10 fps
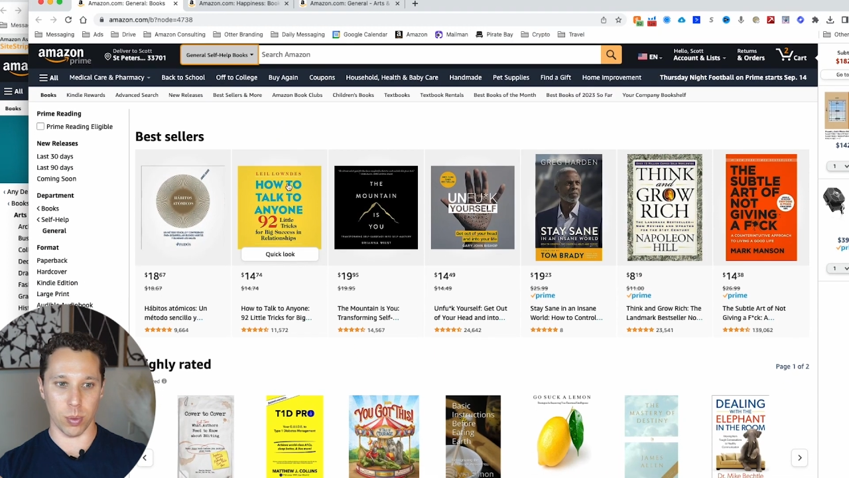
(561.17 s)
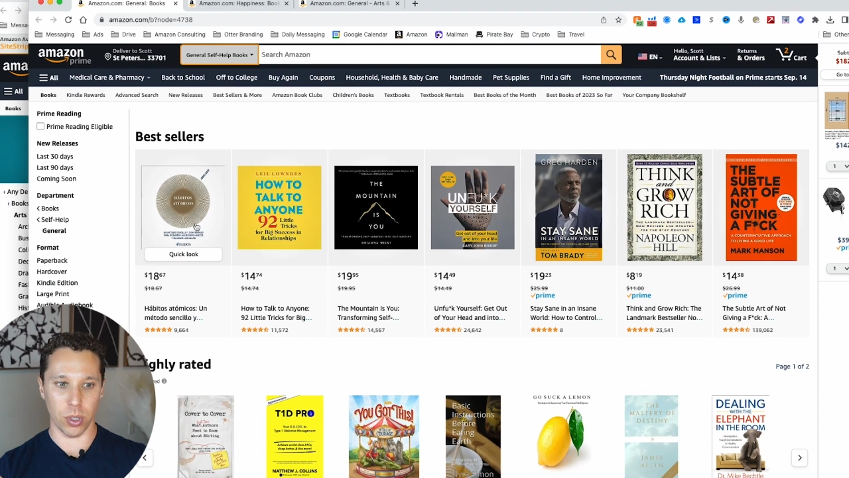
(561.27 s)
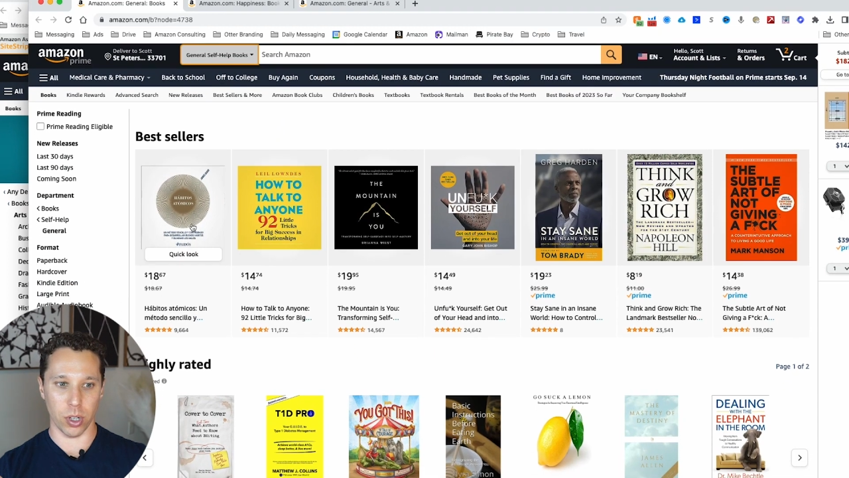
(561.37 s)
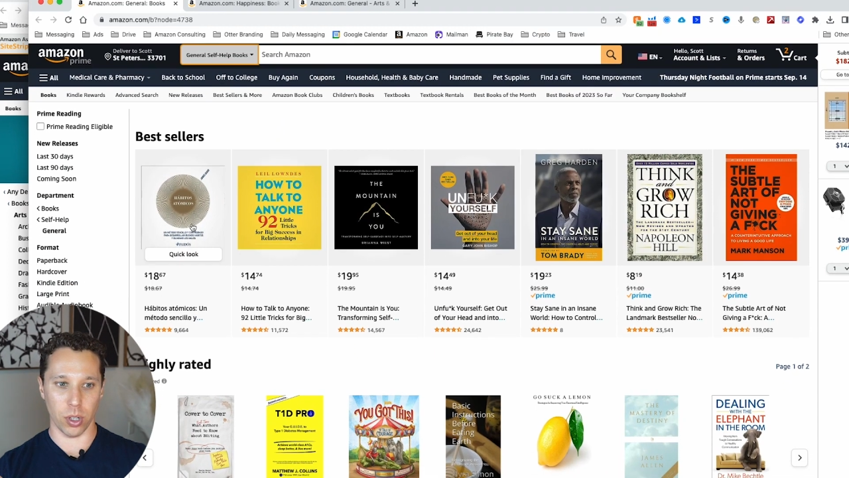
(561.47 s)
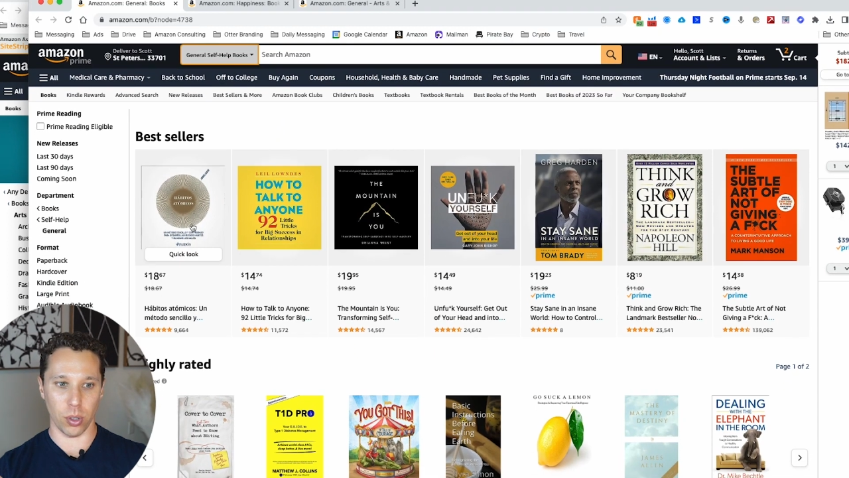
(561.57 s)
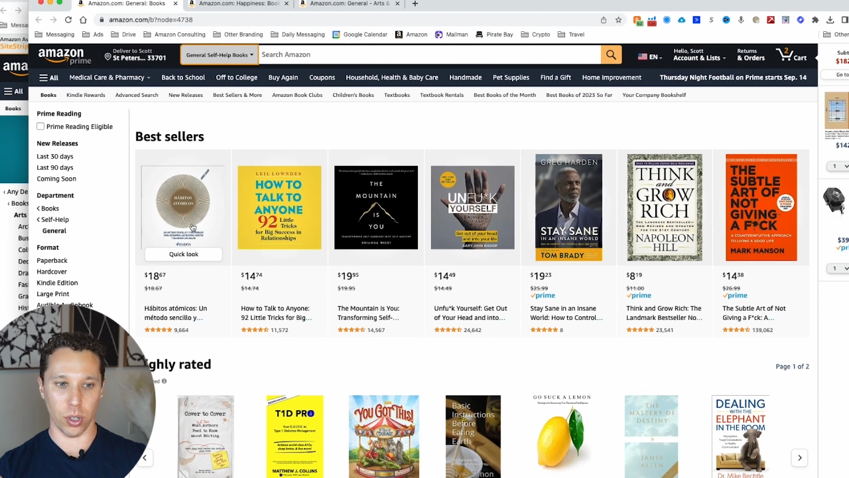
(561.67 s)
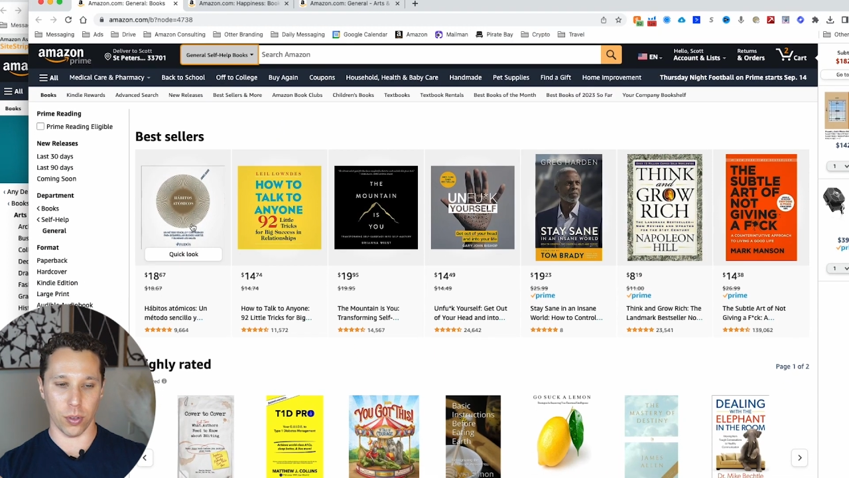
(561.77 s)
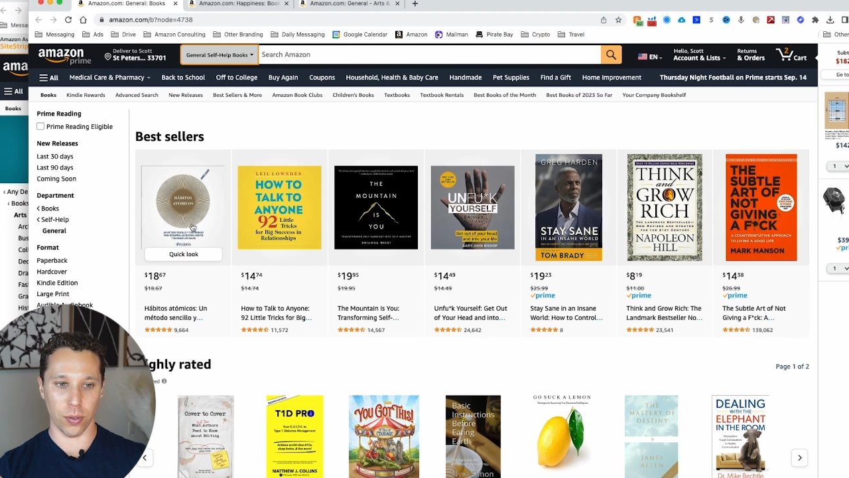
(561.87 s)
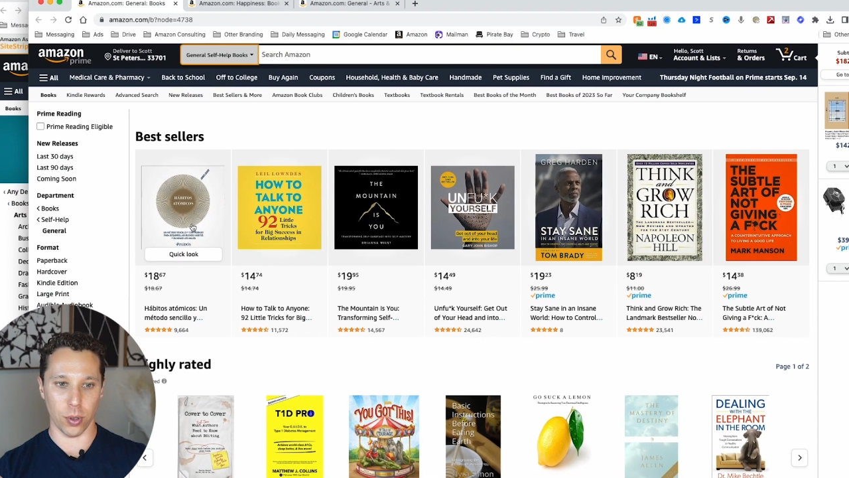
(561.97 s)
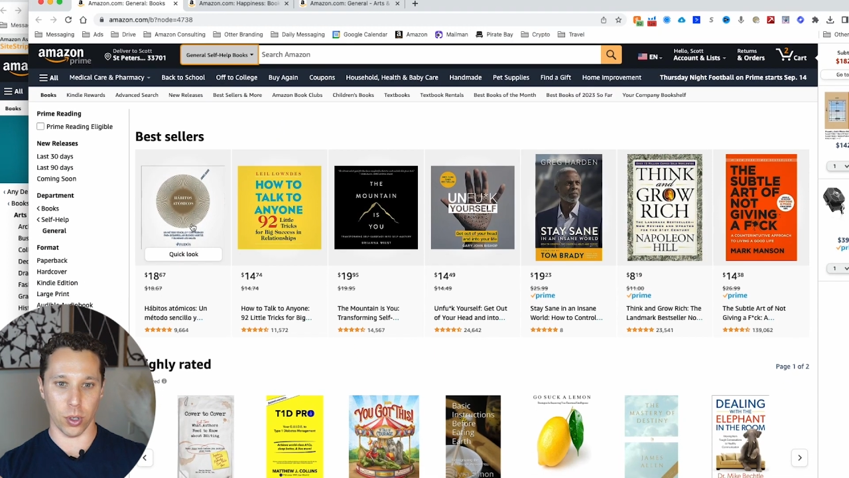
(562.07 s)
but you're gonna look
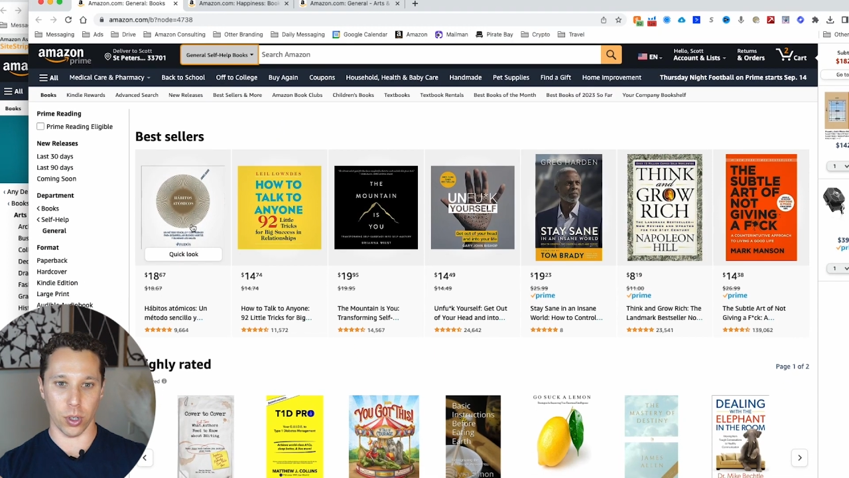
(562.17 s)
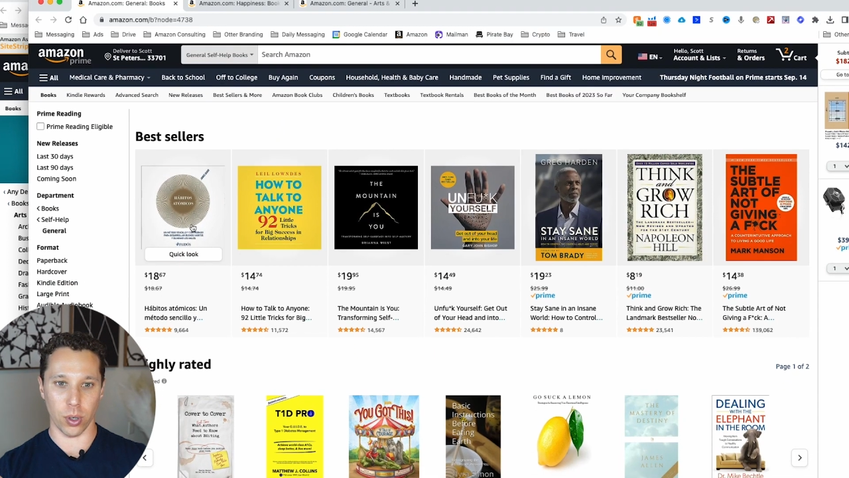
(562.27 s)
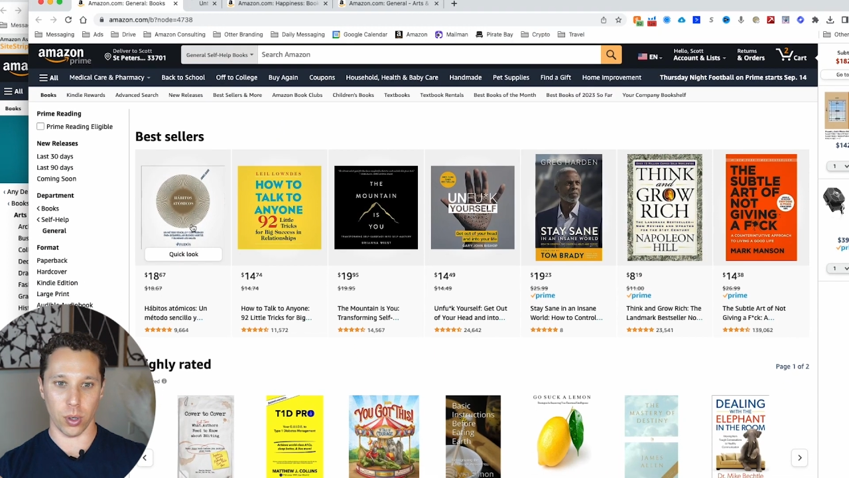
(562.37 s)
for